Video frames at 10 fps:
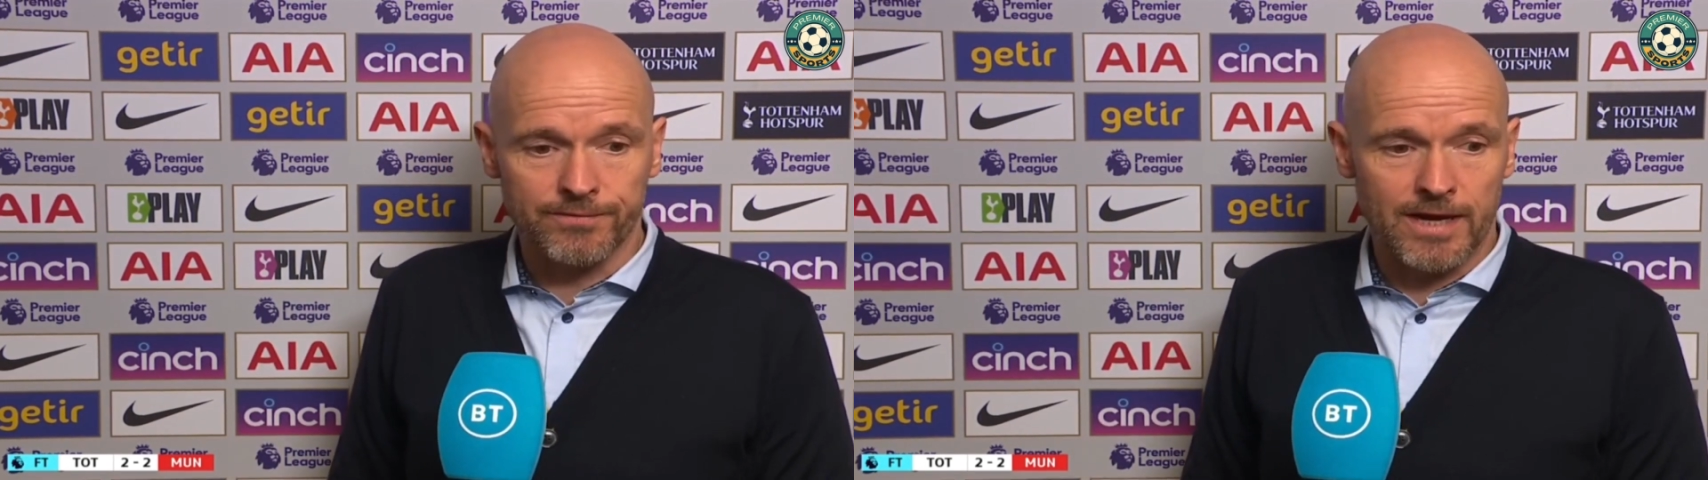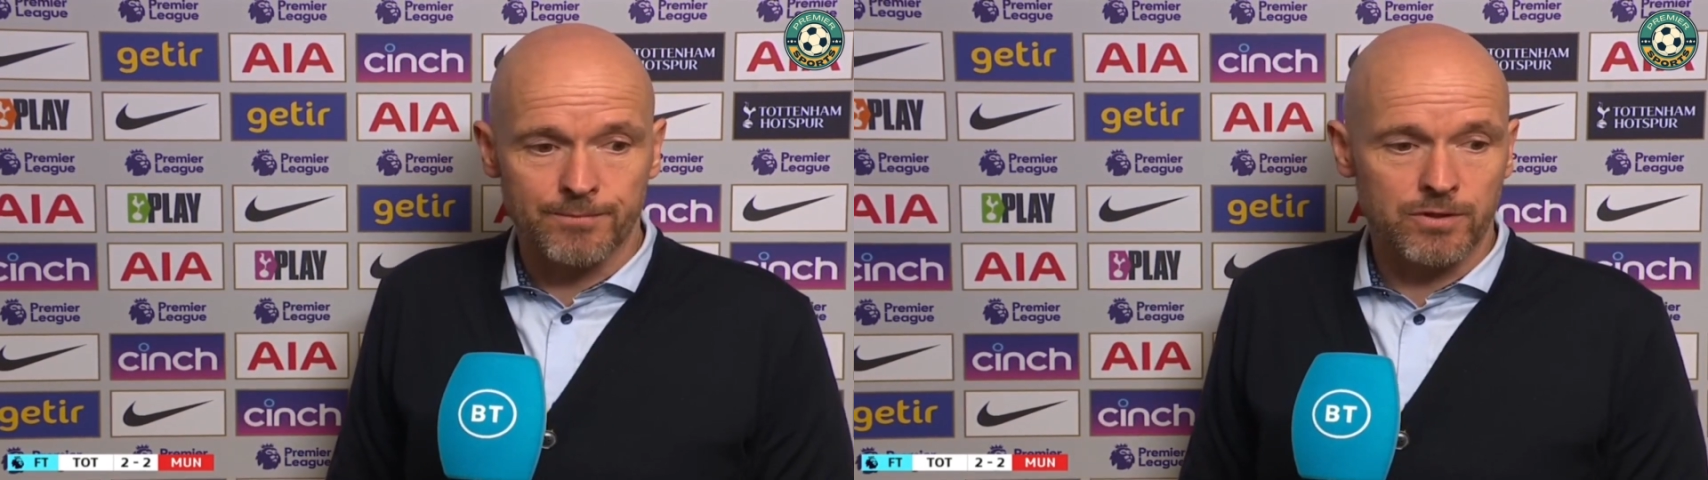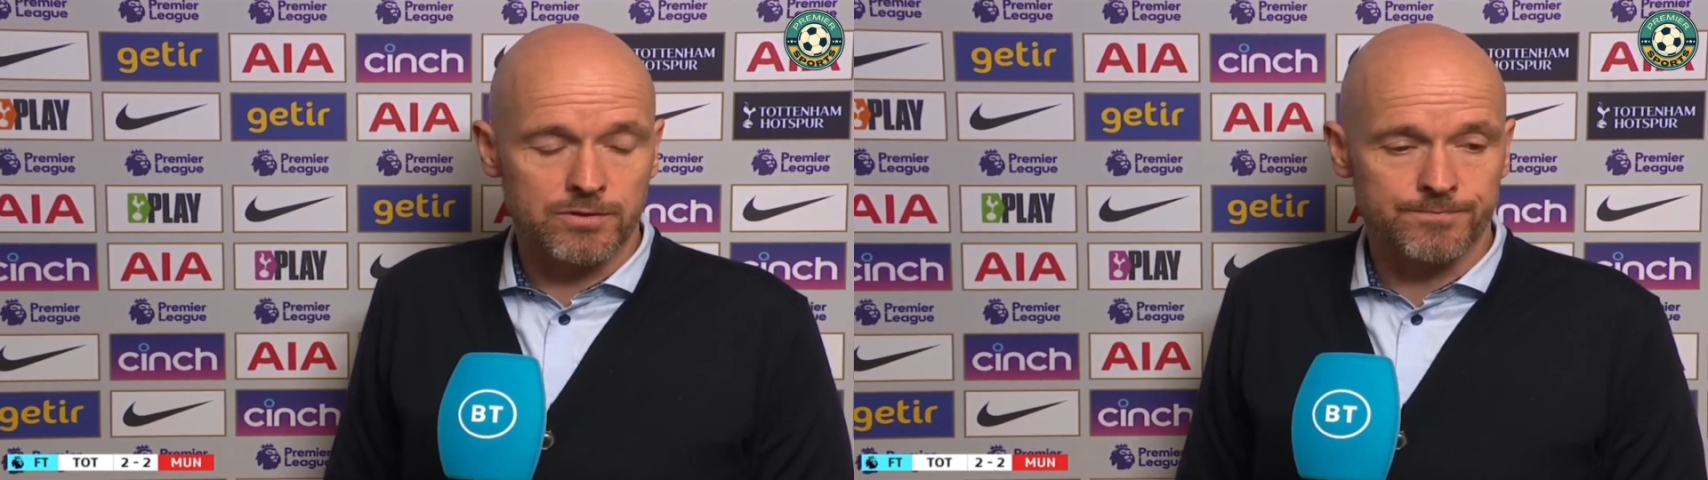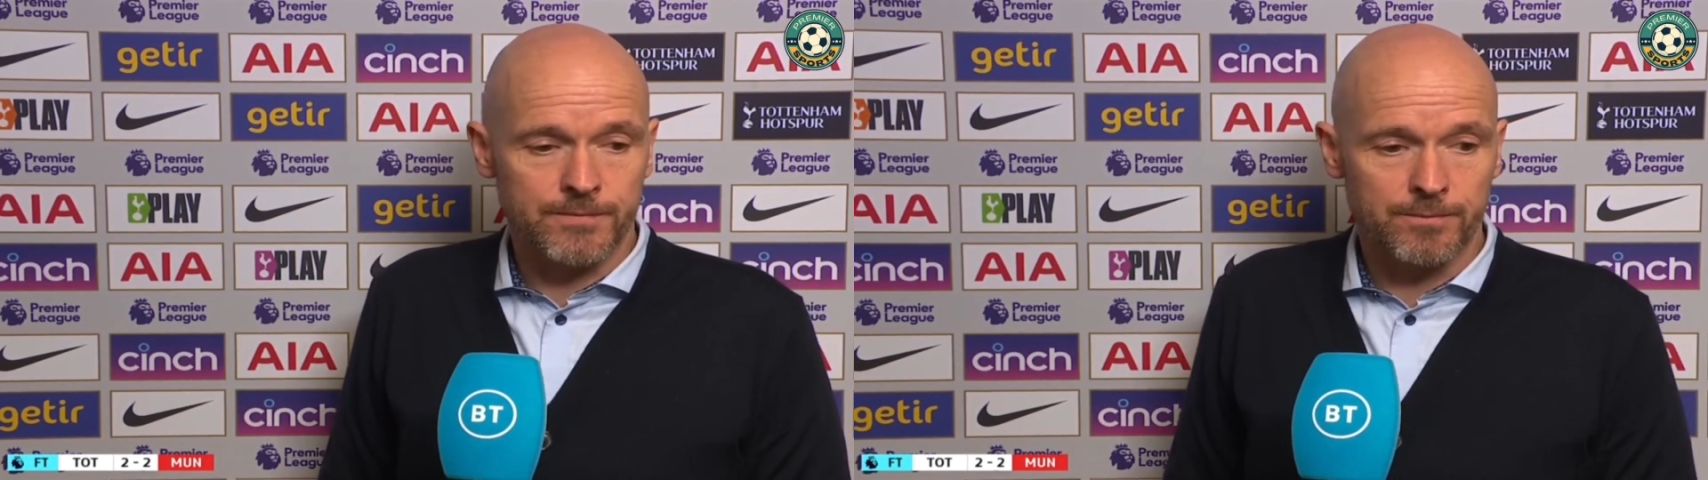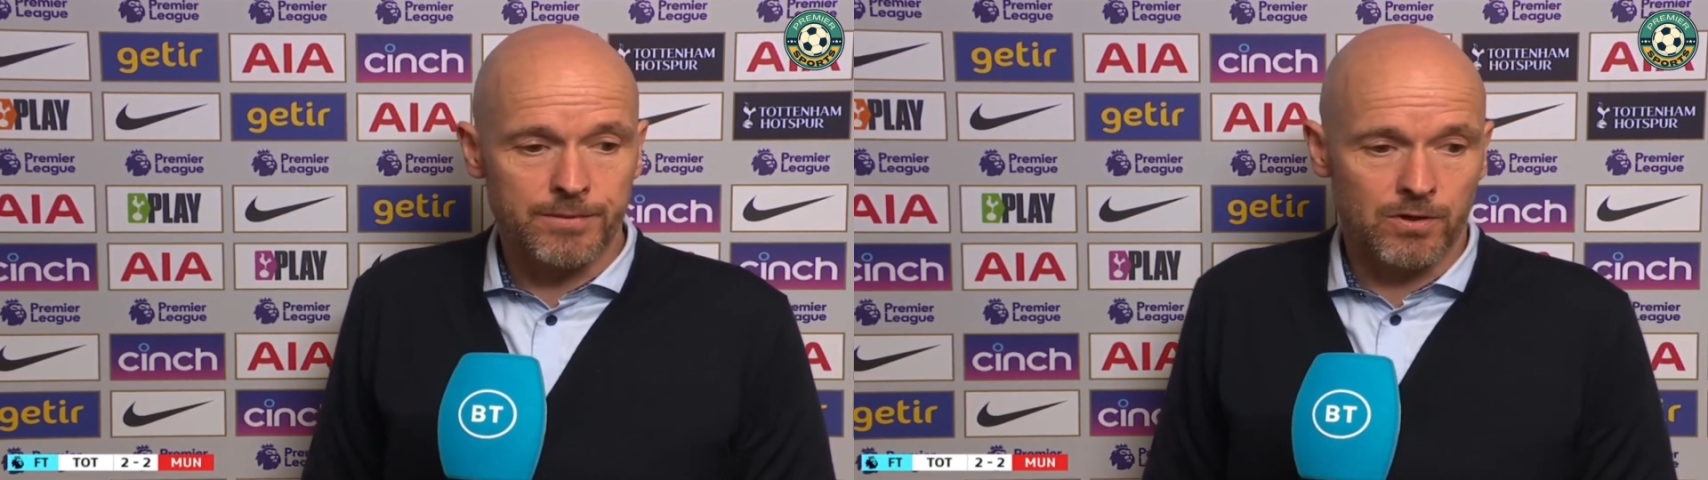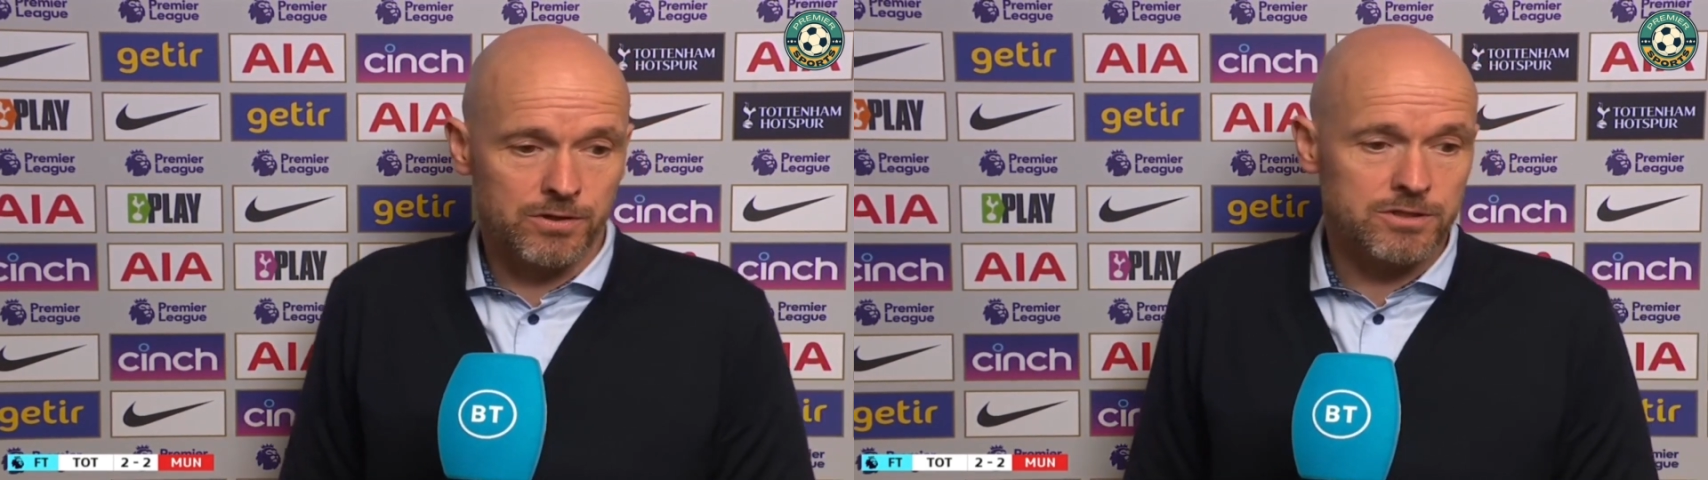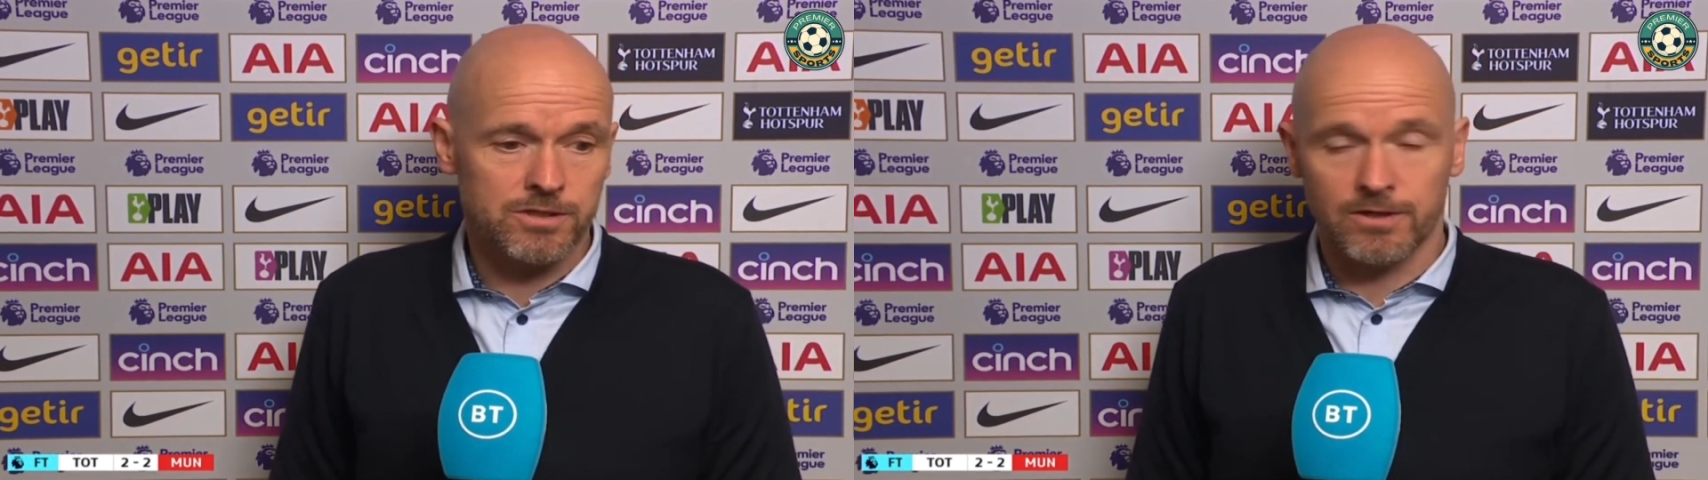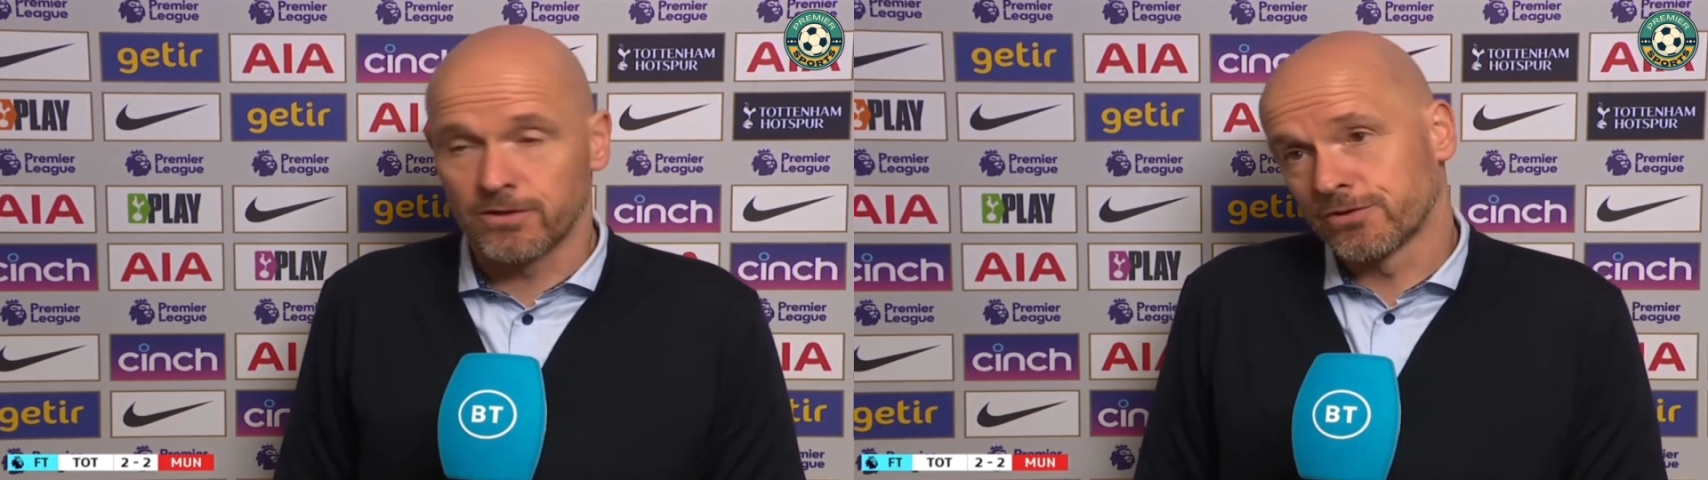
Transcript: halftime, but be honest,